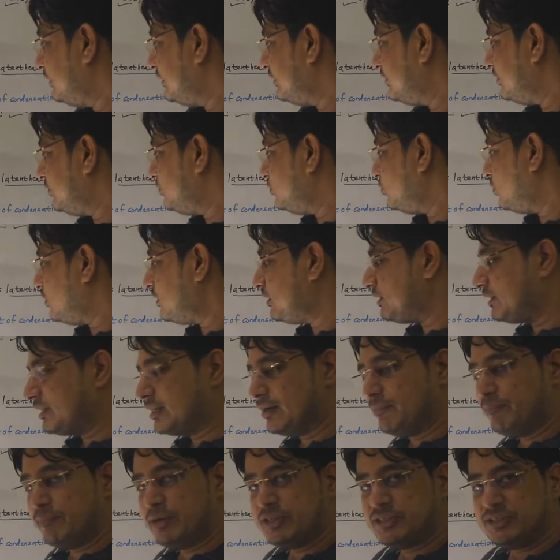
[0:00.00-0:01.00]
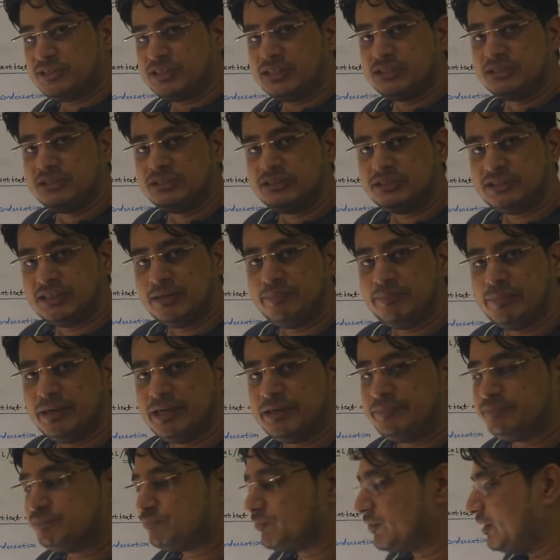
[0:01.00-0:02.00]
this is your combustion
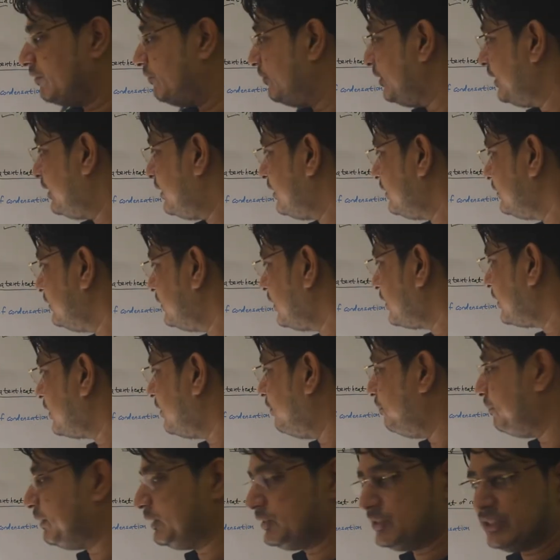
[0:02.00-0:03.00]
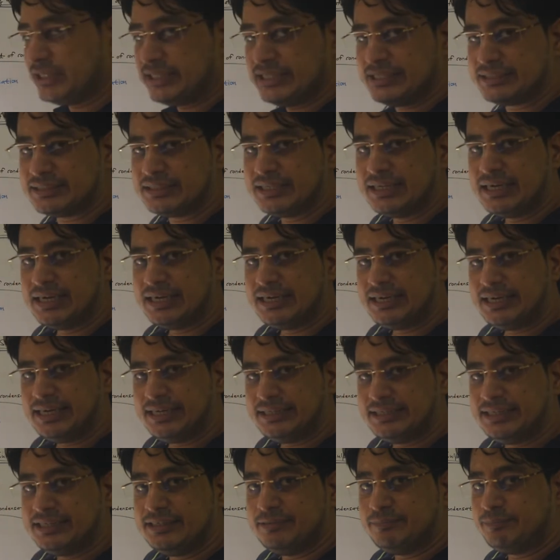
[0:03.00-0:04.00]
chamber where the combustion is
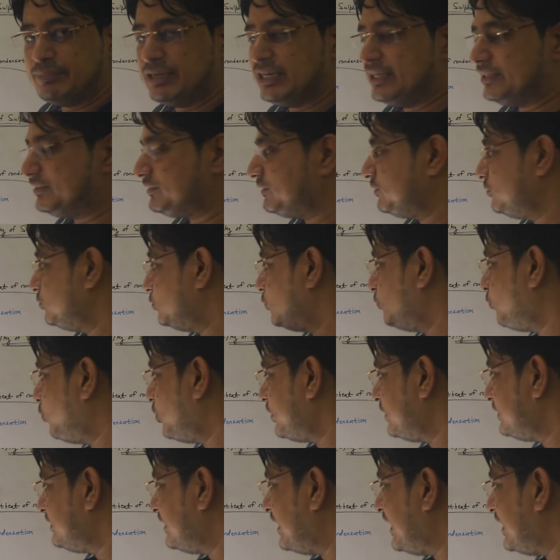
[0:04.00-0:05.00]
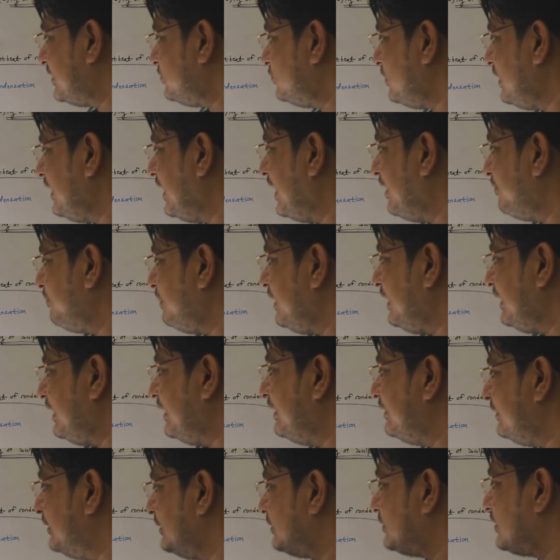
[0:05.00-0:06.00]
taking place. So what is actually happening
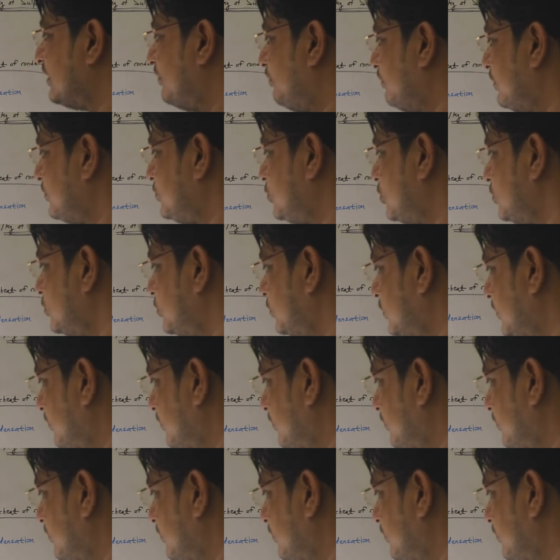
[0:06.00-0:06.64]
in this combustion